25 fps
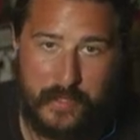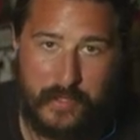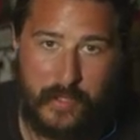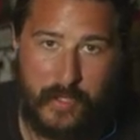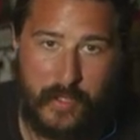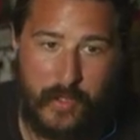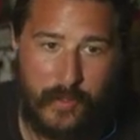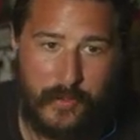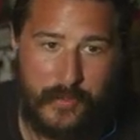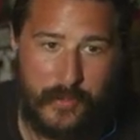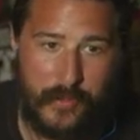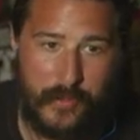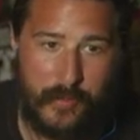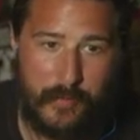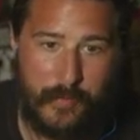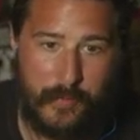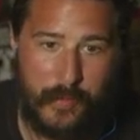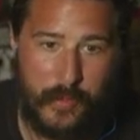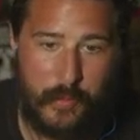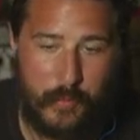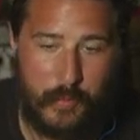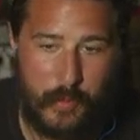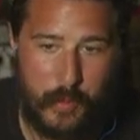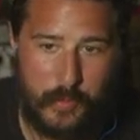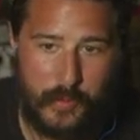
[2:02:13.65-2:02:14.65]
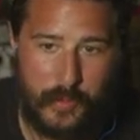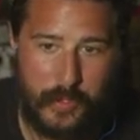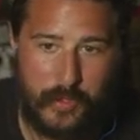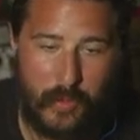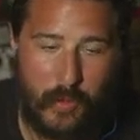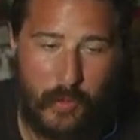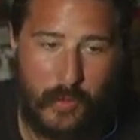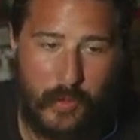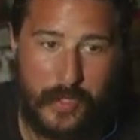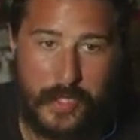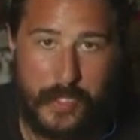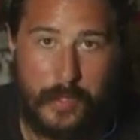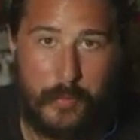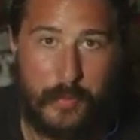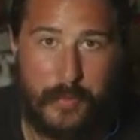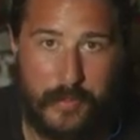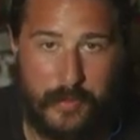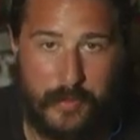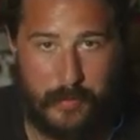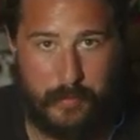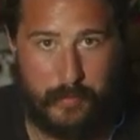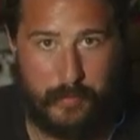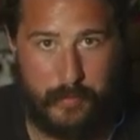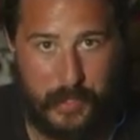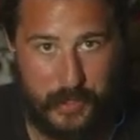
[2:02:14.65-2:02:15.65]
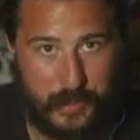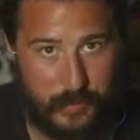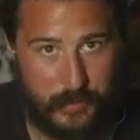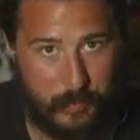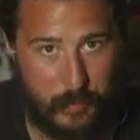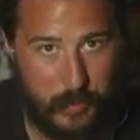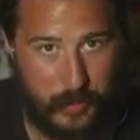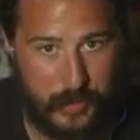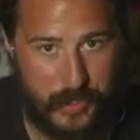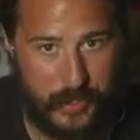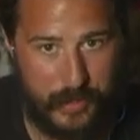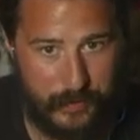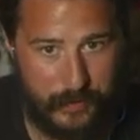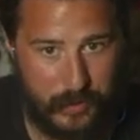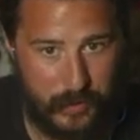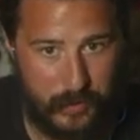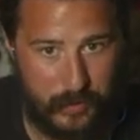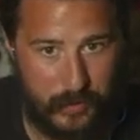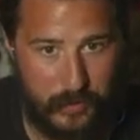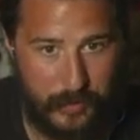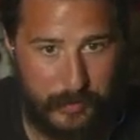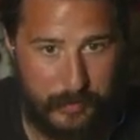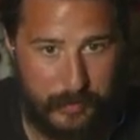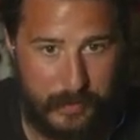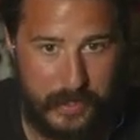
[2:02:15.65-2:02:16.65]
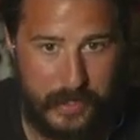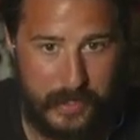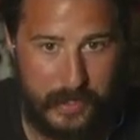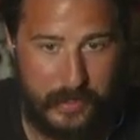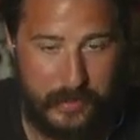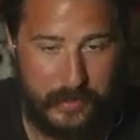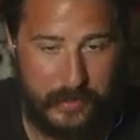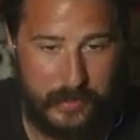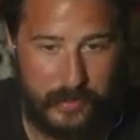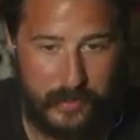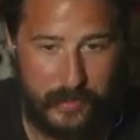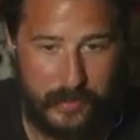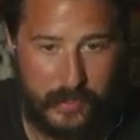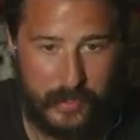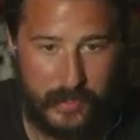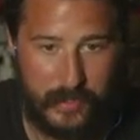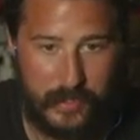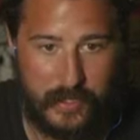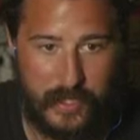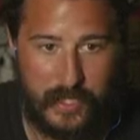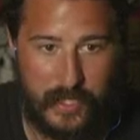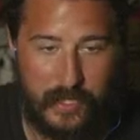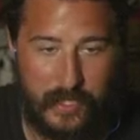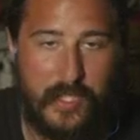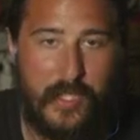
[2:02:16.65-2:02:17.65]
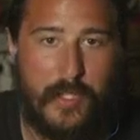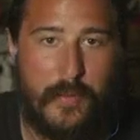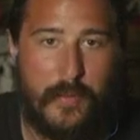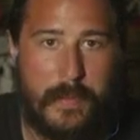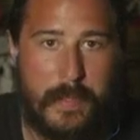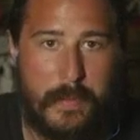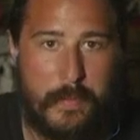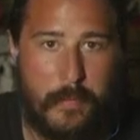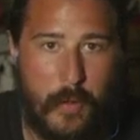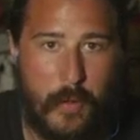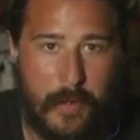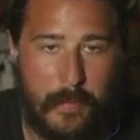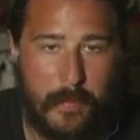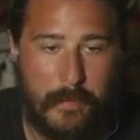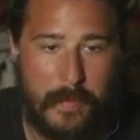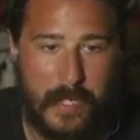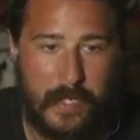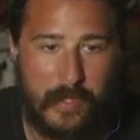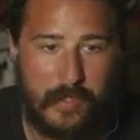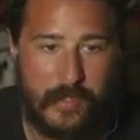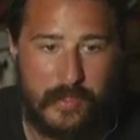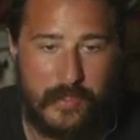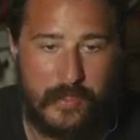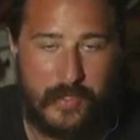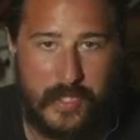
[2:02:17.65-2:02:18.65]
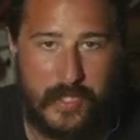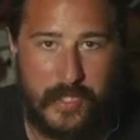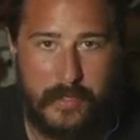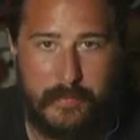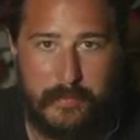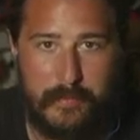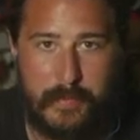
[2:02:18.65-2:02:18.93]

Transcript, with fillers: Also, for the road to glory, it was much more difficult, but uh, and a little bit more embarrassing.